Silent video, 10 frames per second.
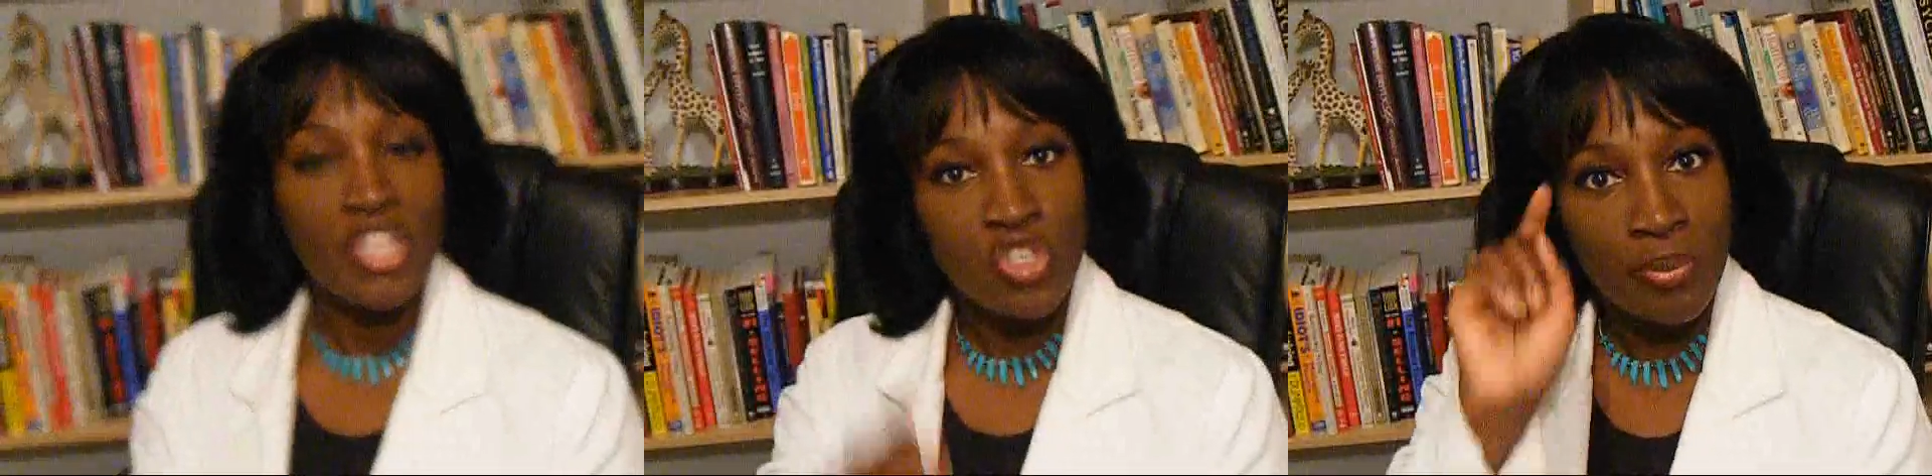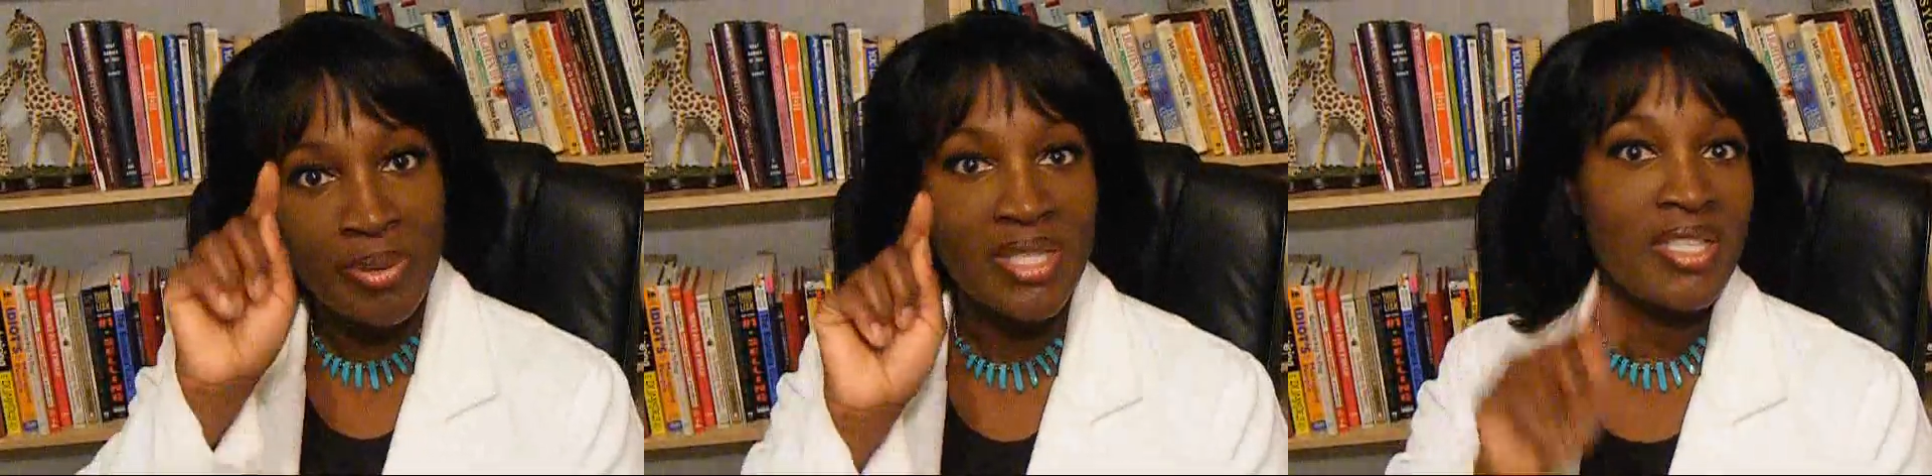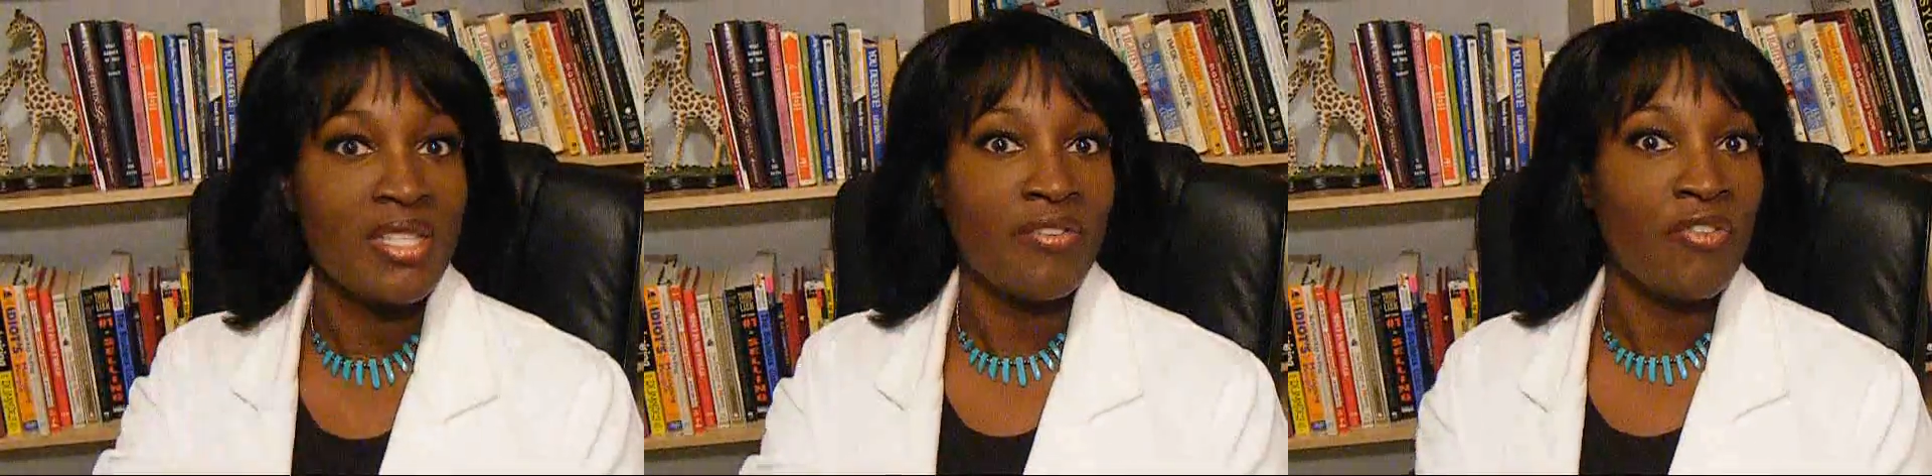Get your
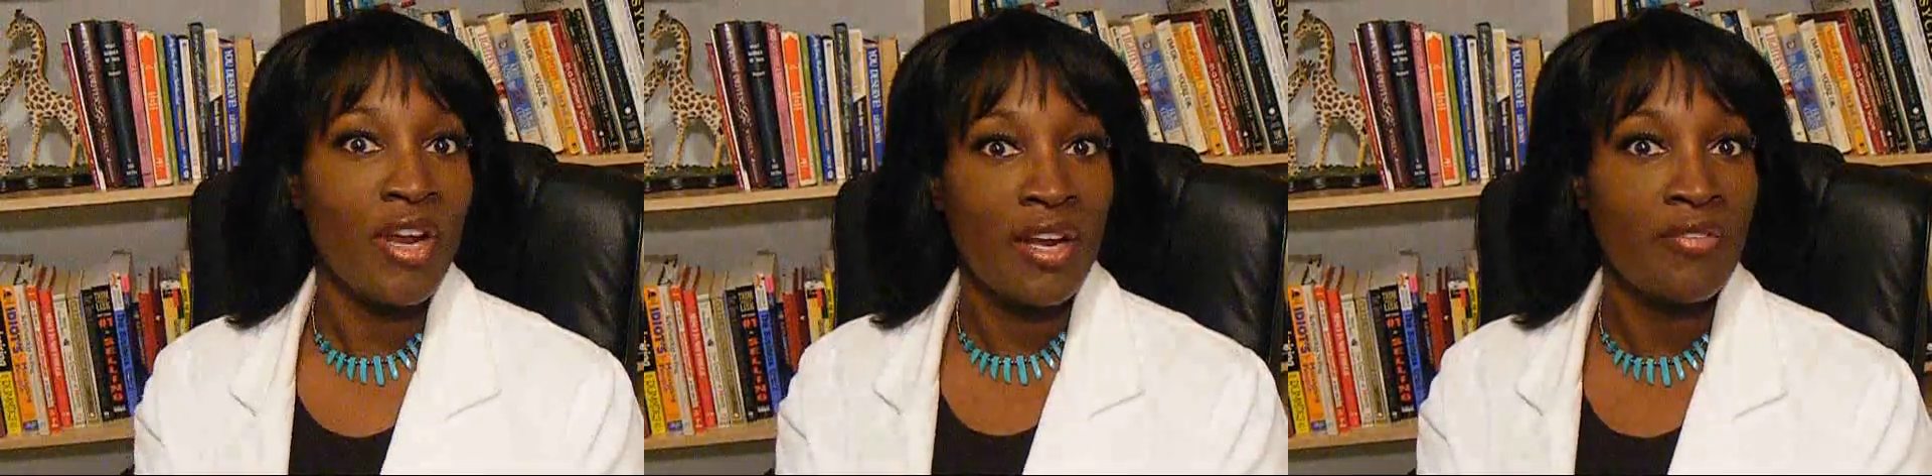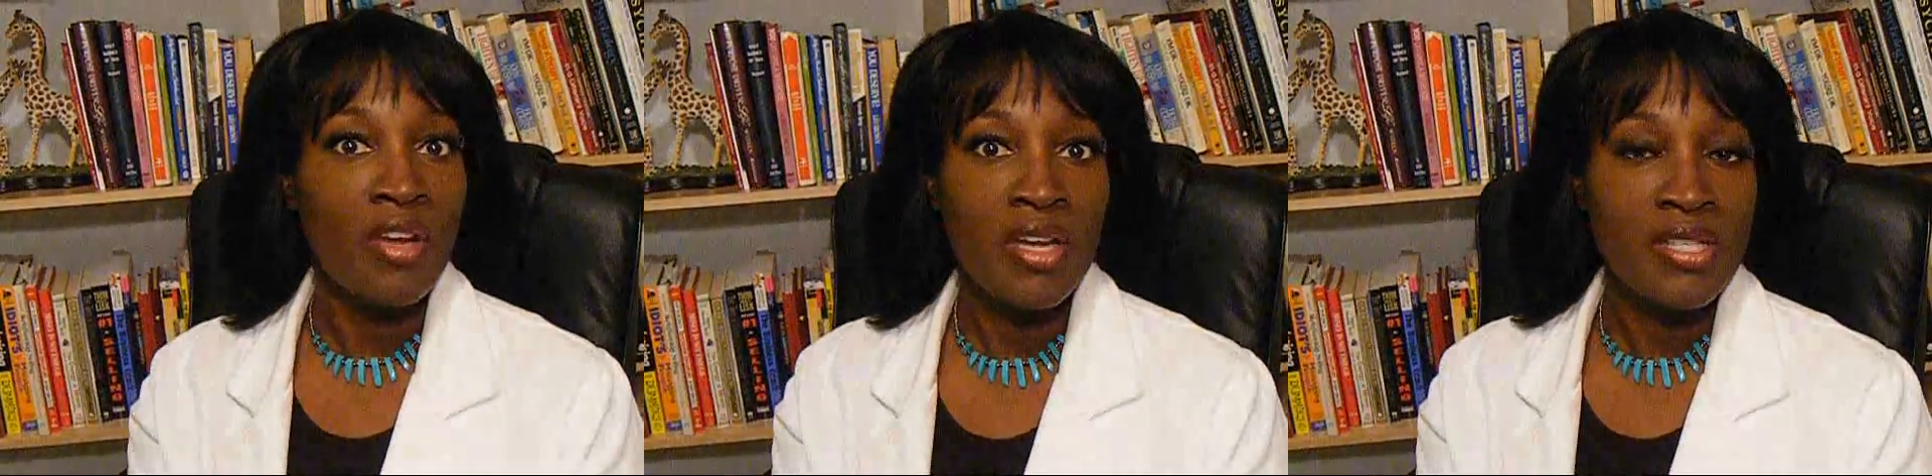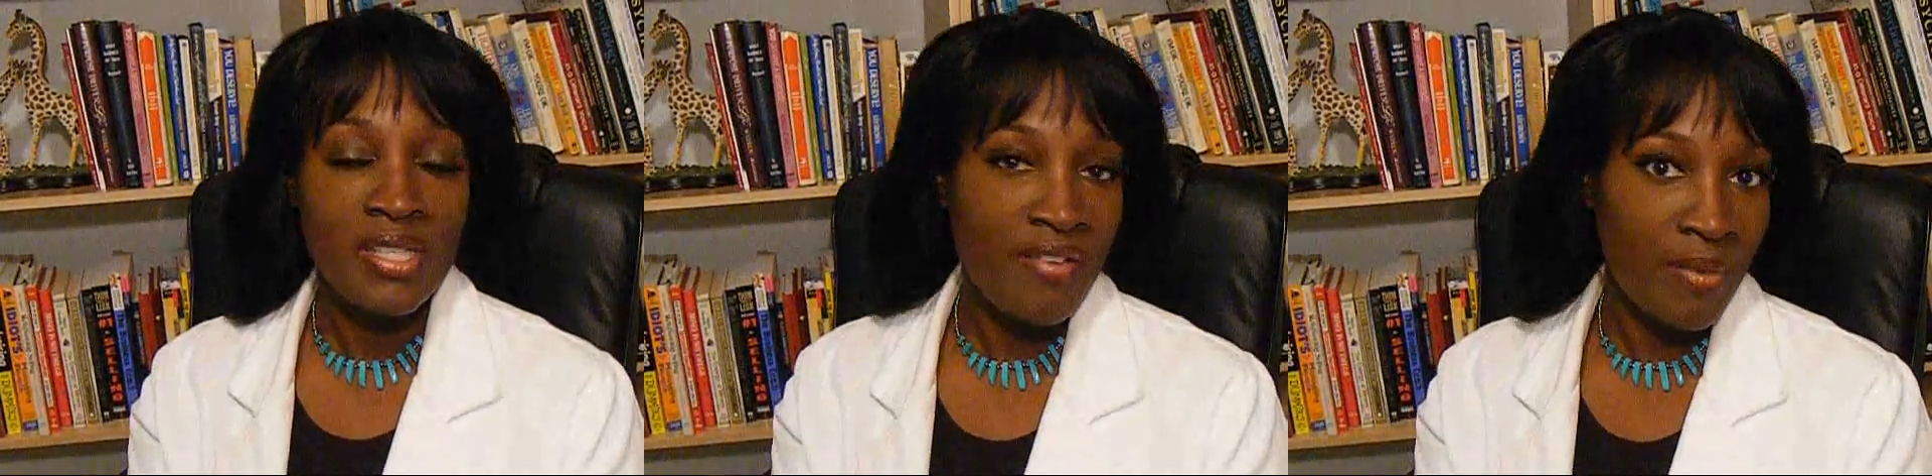business in front of
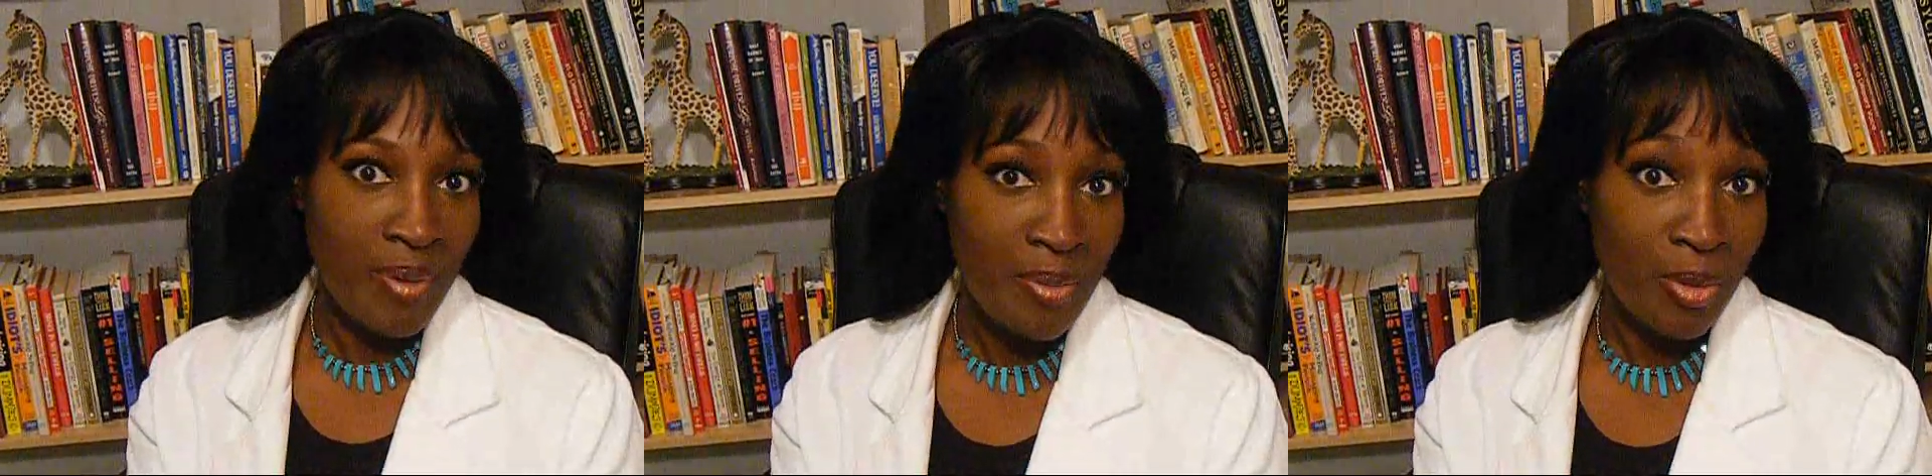seven